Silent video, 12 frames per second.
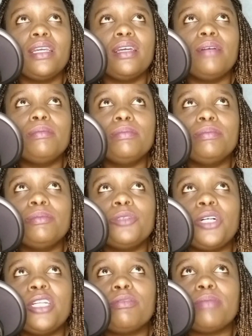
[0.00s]

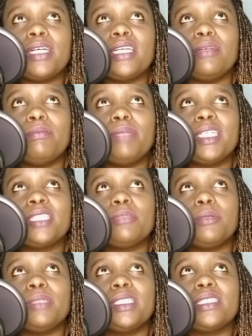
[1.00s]
One of my best
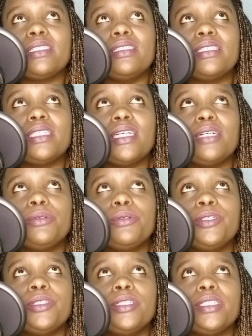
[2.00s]
moments this year
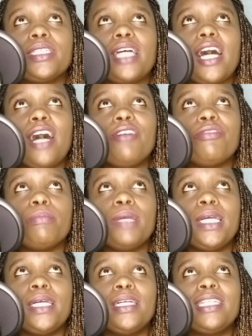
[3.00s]
was I've
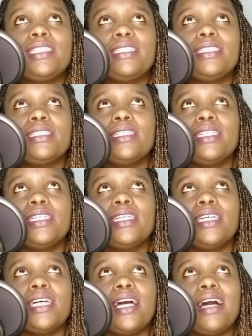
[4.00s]
met
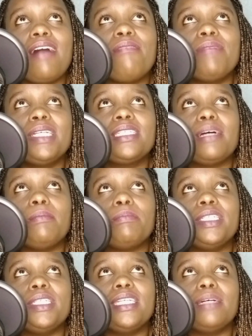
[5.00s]
some
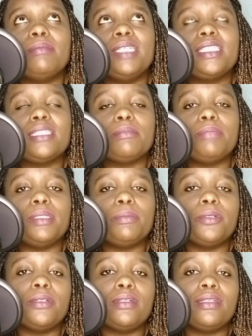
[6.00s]
pretty amazing
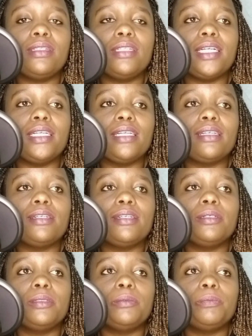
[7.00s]
people. Like,
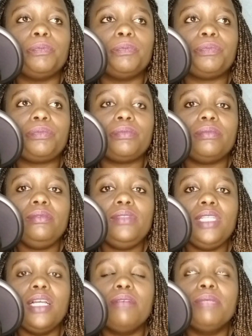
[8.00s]

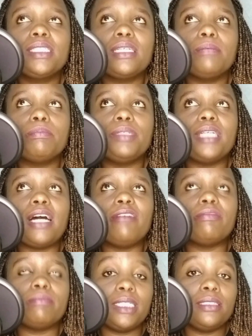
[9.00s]
I've
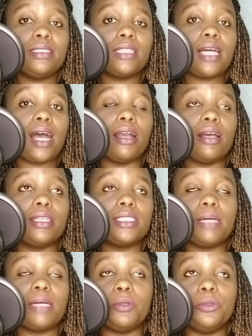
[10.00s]
made
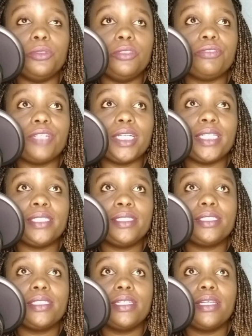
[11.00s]
some good friends,